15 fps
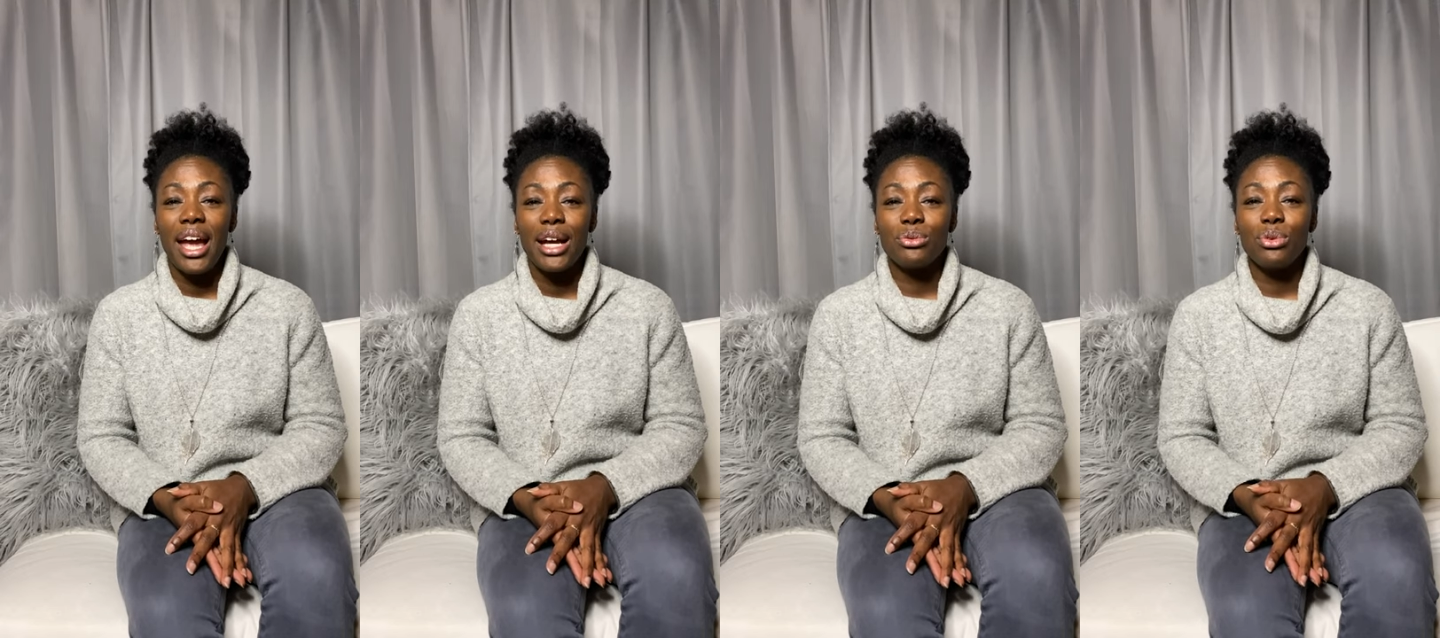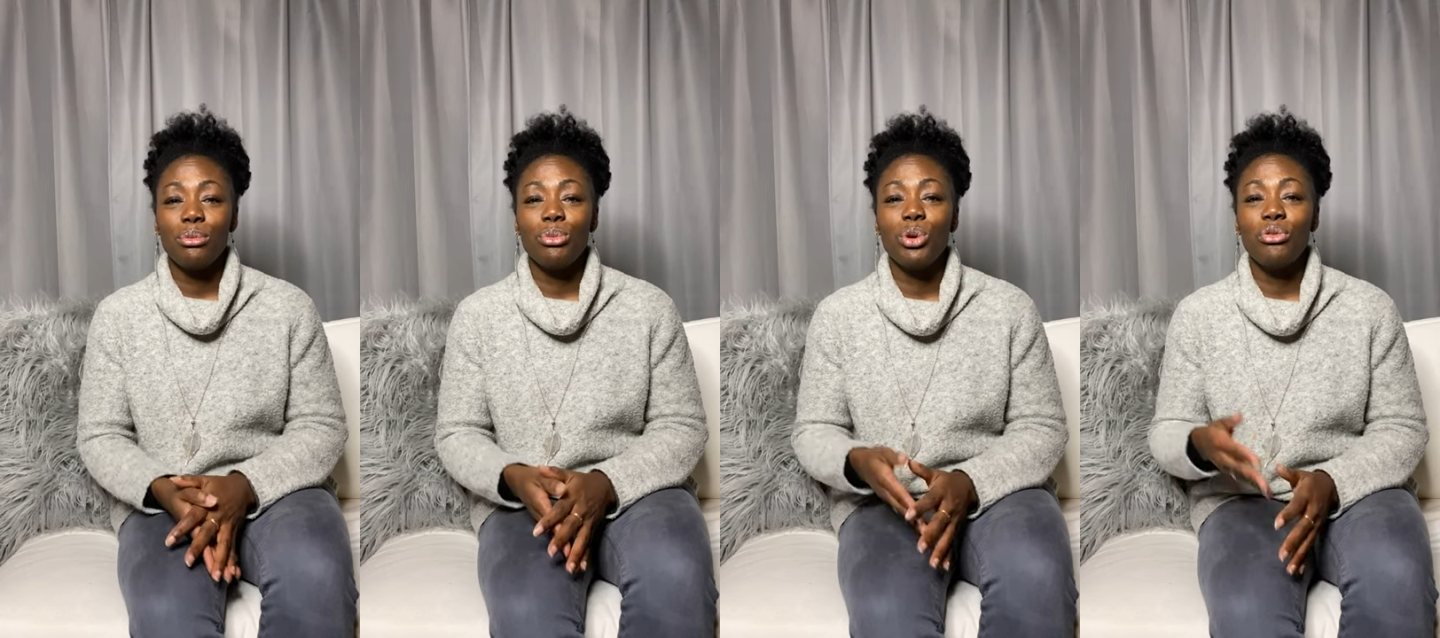
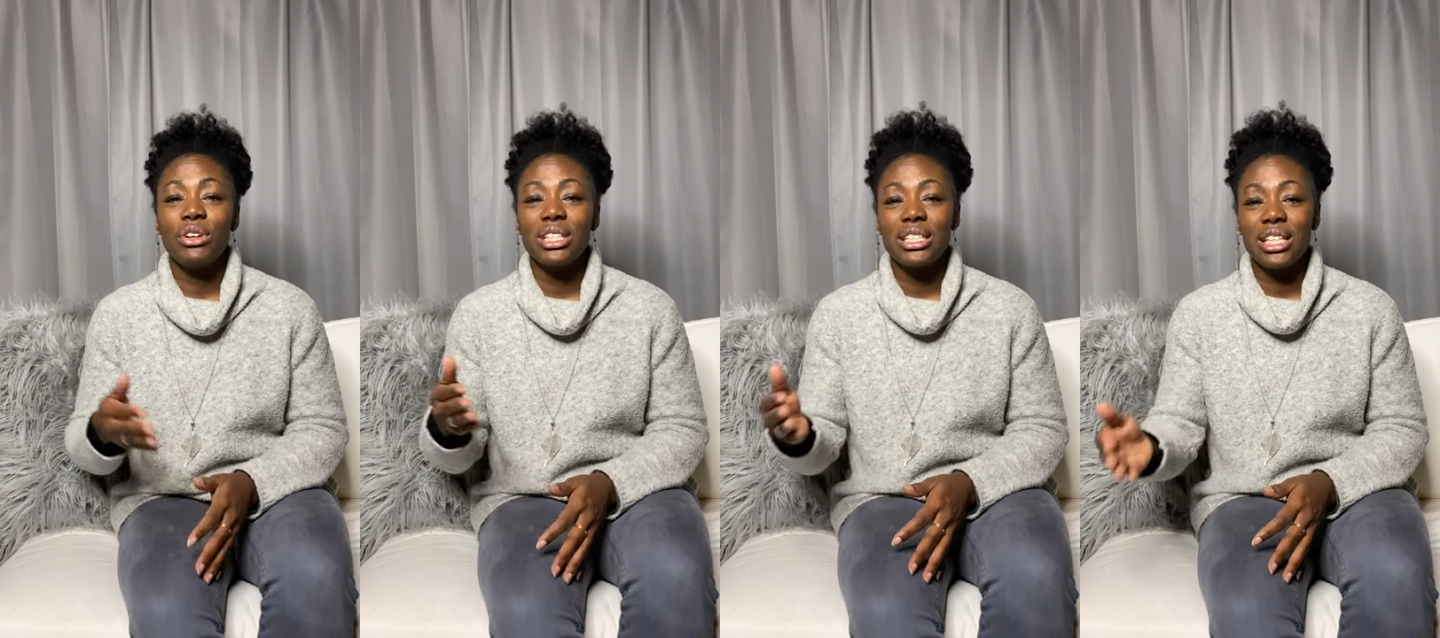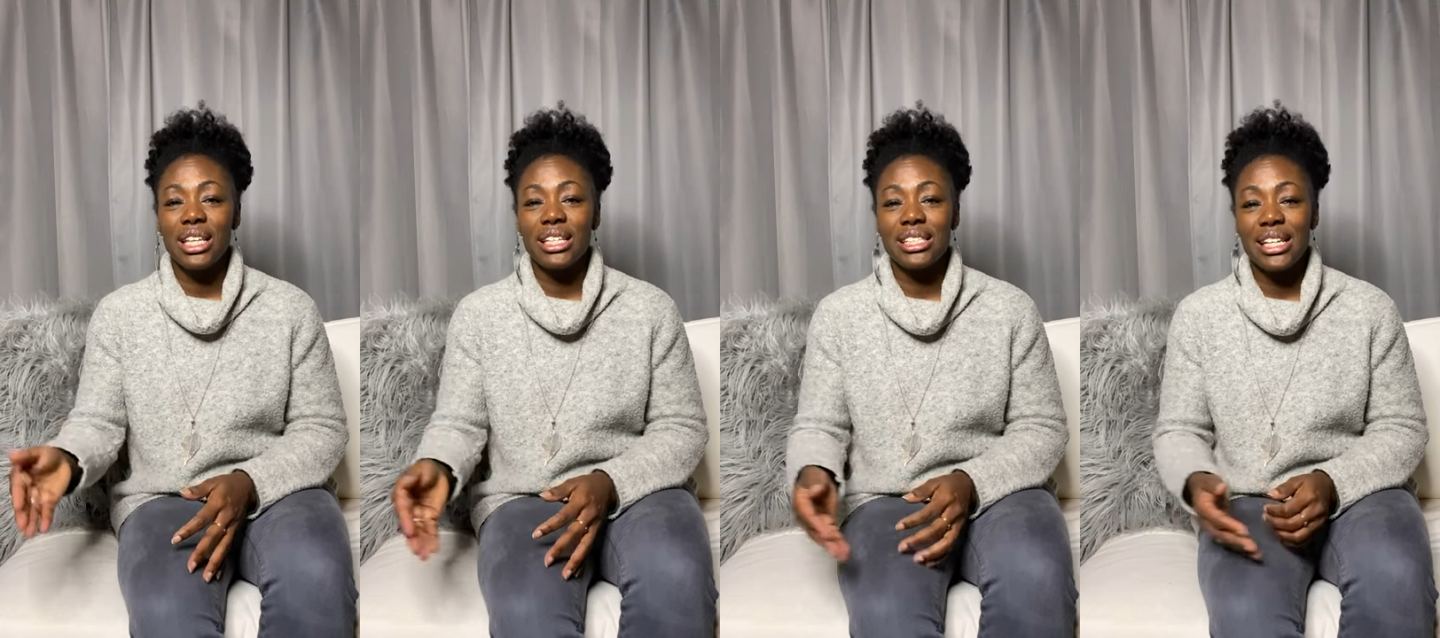as we move
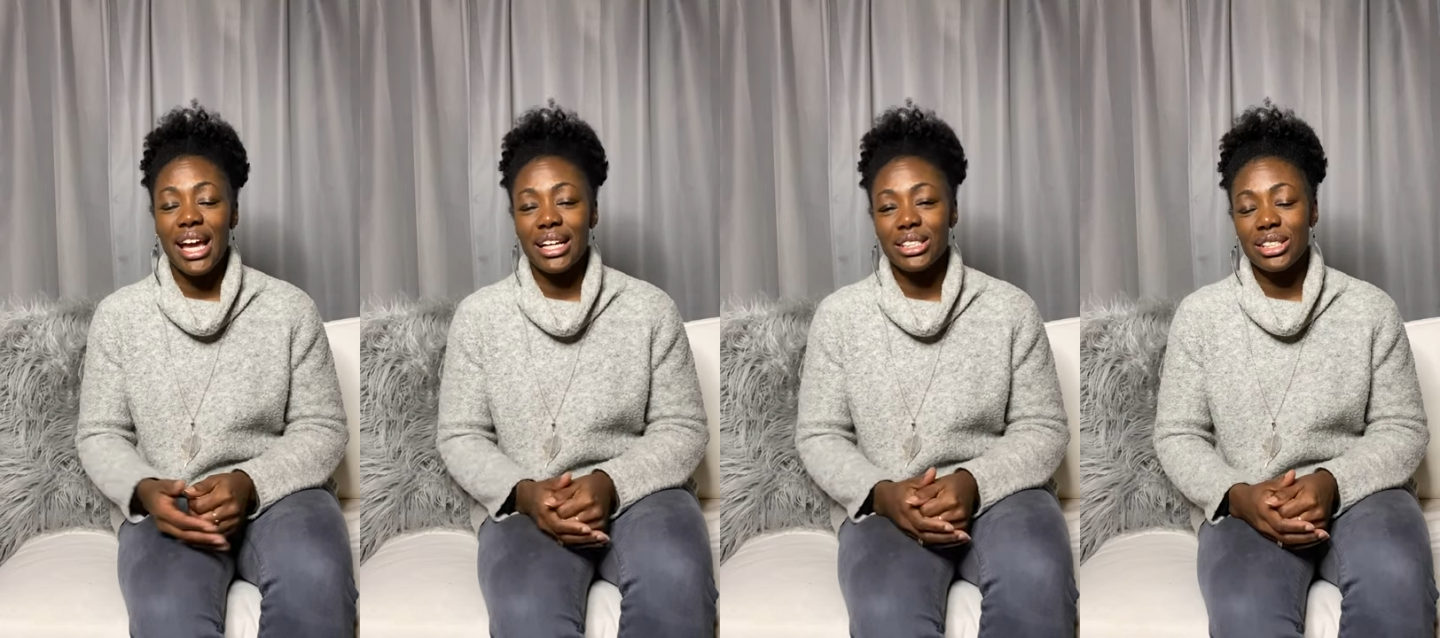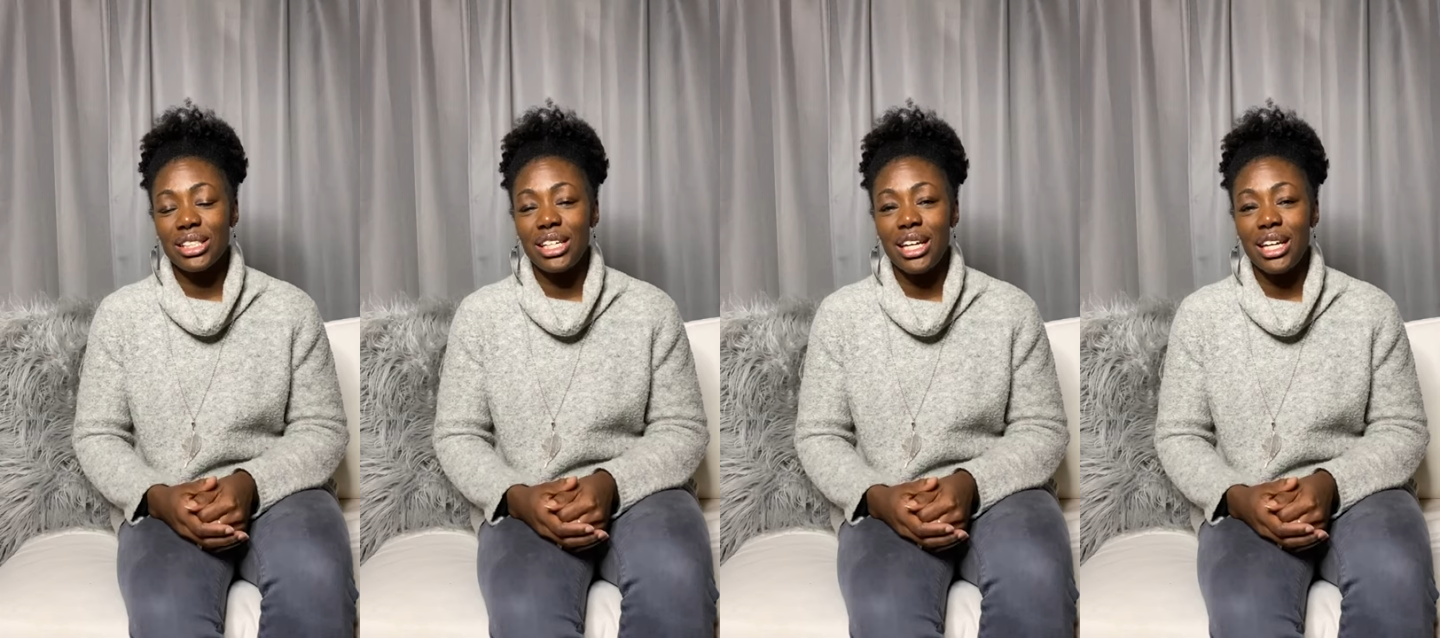into this next